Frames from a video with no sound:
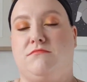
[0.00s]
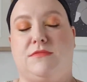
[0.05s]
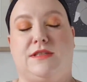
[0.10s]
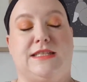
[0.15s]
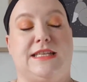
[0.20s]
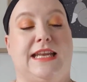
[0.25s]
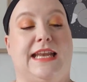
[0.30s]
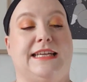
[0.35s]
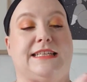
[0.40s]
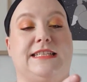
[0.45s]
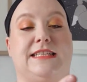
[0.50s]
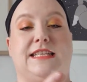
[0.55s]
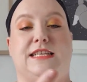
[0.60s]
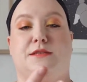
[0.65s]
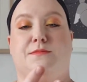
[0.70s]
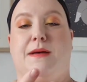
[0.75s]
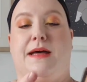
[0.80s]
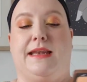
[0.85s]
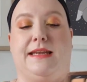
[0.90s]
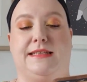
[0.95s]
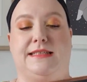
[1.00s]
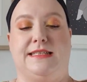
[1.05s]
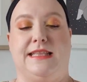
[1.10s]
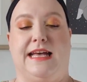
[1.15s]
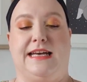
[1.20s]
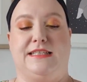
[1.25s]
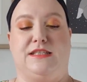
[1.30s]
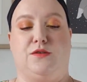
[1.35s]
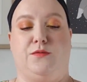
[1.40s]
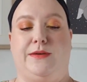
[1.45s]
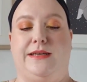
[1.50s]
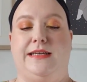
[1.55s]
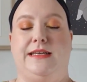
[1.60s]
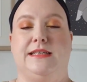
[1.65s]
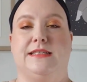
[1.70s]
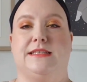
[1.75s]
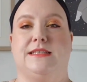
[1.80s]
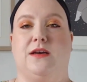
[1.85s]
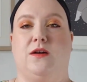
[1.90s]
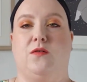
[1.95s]
selected these palettes last week,
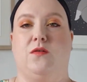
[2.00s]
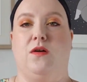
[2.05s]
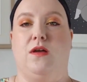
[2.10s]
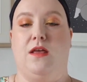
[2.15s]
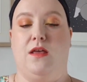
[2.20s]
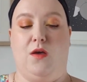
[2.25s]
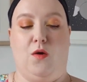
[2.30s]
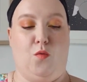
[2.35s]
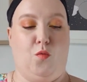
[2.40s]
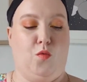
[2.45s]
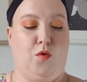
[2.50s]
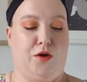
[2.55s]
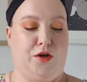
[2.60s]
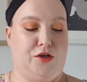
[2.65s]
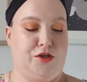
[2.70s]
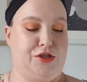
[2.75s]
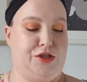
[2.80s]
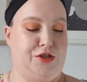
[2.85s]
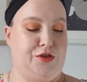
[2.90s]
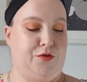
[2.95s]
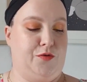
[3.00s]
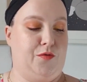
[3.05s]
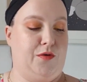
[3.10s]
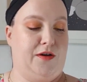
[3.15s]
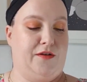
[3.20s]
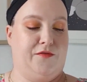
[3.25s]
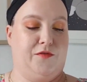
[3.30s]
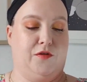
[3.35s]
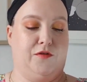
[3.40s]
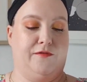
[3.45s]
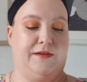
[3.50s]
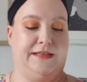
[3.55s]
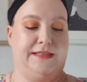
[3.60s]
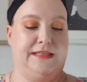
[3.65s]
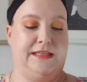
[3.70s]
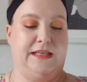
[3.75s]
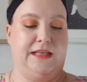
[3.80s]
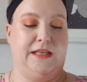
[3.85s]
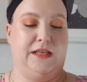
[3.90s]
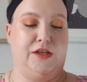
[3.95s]
so 1 or 2 I've
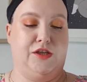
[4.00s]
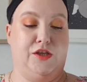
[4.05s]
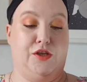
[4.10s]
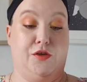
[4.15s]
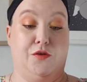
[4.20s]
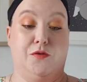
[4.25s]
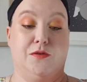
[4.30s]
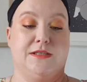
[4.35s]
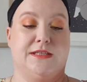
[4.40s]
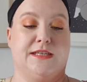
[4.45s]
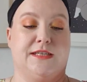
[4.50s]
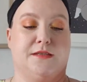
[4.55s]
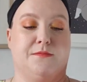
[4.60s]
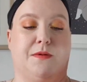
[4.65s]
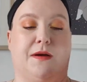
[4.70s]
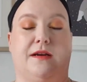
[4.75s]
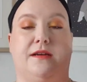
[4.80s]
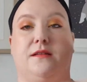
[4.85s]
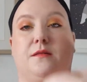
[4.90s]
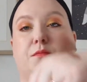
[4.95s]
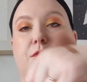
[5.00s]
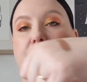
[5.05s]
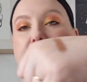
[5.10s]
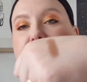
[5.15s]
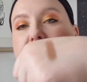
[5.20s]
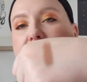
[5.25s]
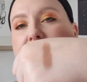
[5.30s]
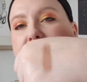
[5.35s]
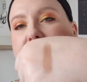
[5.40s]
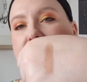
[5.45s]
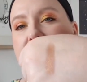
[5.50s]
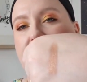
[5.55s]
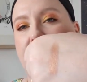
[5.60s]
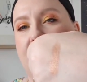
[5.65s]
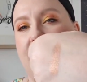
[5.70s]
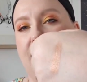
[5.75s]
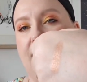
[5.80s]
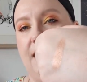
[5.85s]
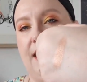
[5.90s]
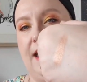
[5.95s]
already used as part of the project,
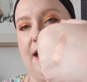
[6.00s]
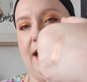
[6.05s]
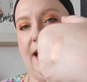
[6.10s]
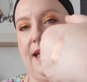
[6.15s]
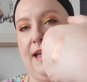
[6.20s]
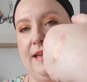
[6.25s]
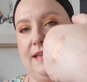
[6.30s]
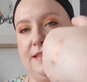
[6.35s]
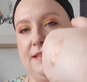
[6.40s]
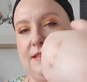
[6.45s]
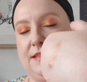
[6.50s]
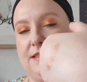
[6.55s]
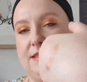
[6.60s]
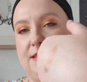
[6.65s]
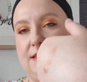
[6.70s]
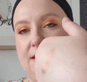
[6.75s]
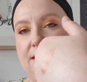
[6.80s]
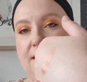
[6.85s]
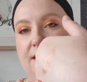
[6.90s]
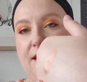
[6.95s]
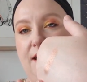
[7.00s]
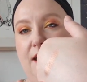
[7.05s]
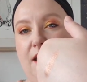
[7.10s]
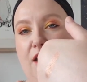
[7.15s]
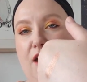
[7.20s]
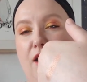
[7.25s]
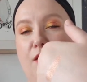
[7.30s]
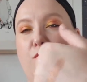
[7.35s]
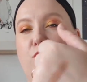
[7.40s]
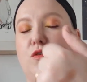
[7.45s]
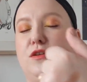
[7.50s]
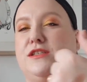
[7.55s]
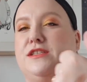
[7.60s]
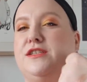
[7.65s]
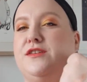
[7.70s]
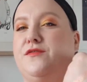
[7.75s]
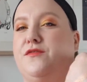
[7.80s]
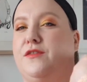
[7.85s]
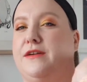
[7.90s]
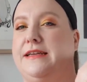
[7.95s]
and I wouldn't
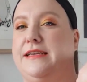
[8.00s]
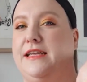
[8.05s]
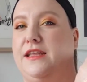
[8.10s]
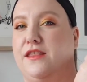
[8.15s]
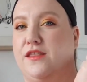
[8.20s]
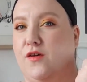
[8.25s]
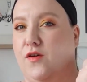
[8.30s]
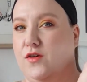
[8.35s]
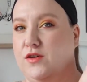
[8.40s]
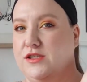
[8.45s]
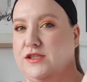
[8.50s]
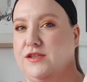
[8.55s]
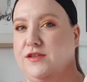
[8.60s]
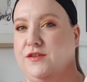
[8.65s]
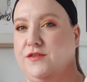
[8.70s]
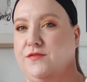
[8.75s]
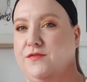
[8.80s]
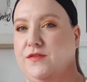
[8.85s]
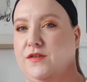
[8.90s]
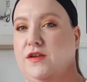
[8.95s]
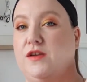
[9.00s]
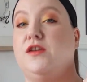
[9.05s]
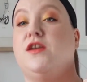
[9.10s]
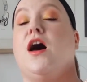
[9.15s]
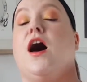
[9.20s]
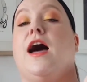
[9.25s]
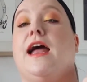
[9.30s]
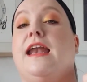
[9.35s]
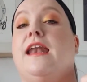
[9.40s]
have really thought to, I